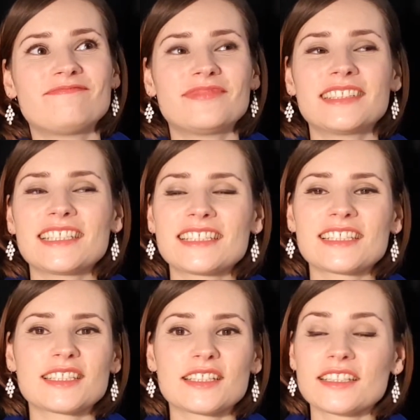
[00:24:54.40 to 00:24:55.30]
this
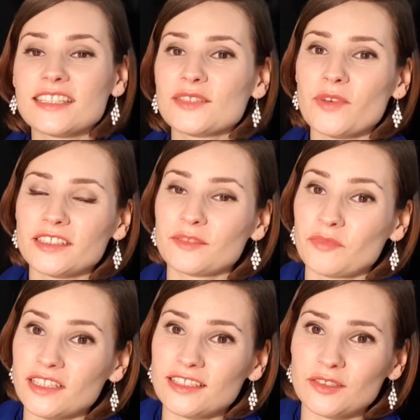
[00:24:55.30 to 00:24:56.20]
is what it
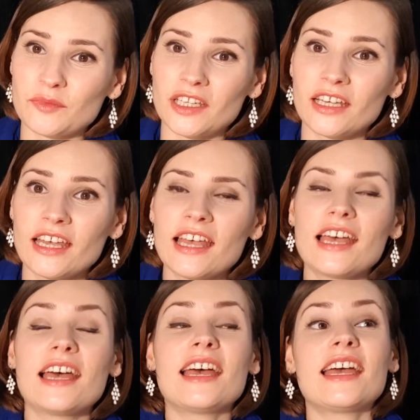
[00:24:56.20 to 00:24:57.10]
means to me,
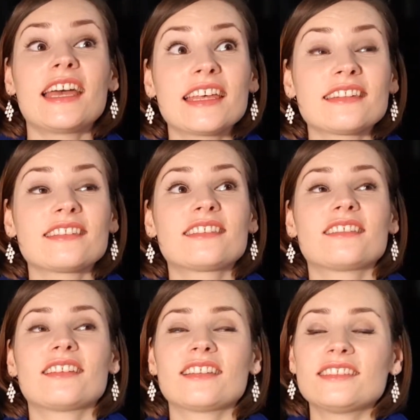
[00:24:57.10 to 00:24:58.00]
and
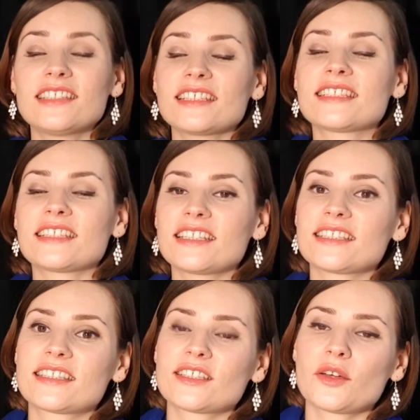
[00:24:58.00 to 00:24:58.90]
this
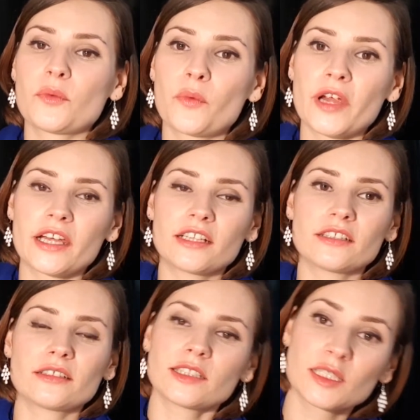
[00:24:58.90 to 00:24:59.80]
is where
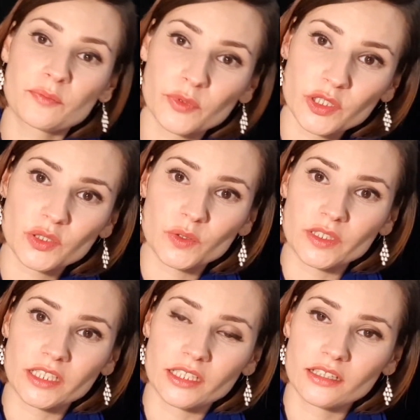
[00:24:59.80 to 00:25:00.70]

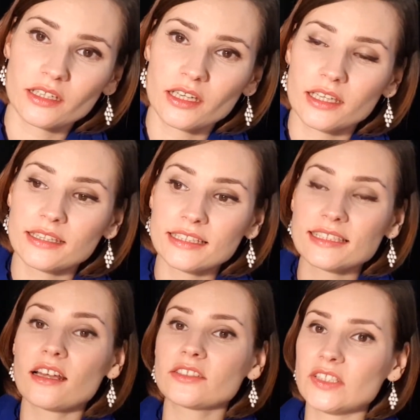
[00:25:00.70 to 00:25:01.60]
spiritually this
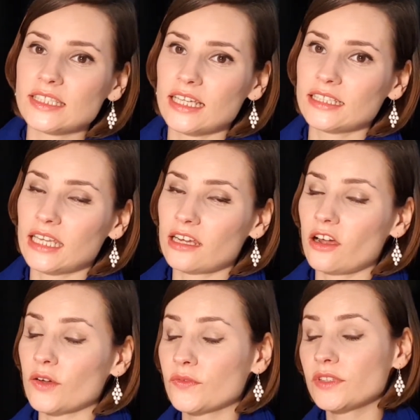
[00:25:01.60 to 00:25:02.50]
understanding
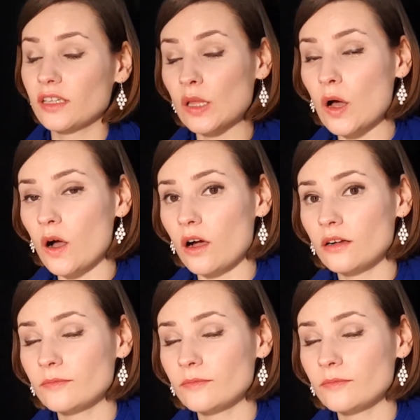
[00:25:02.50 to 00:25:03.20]
of the law